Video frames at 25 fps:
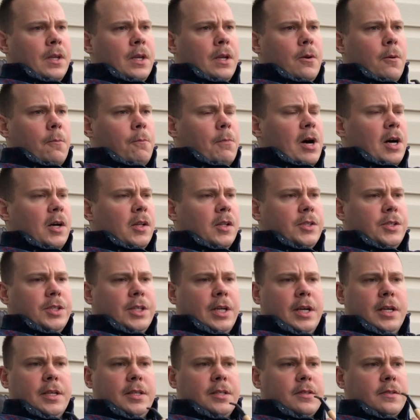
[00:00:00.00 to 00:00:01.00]

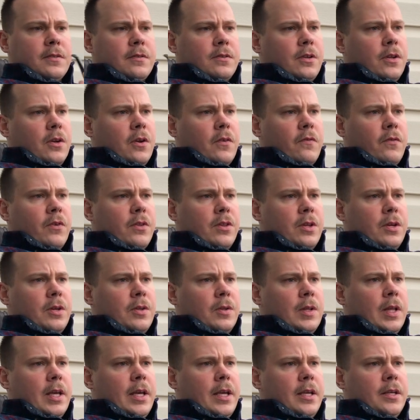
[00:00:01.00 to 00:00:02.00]
apologized for the
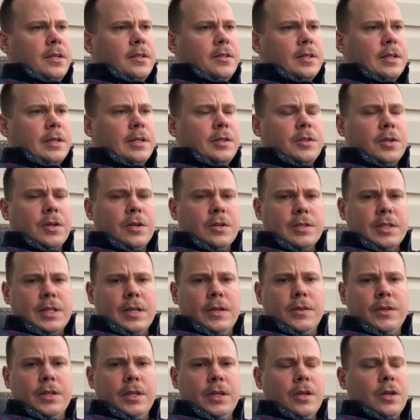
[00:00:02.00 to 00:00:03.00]
delays, and it turns
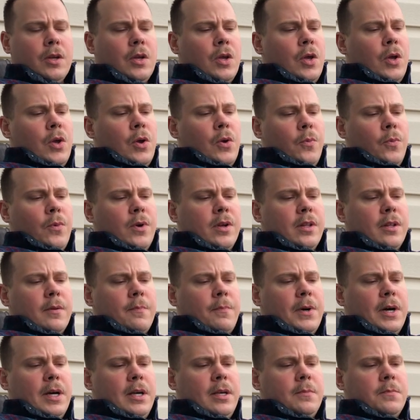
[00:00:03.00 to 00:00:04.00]
out that one of the
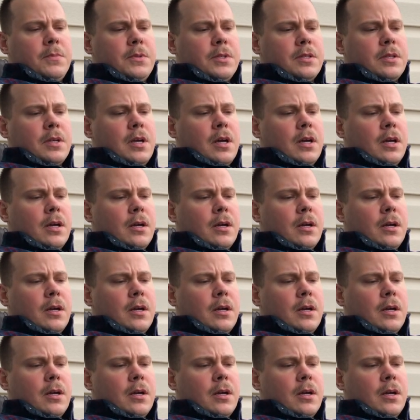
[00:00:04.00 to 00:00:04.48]
pipes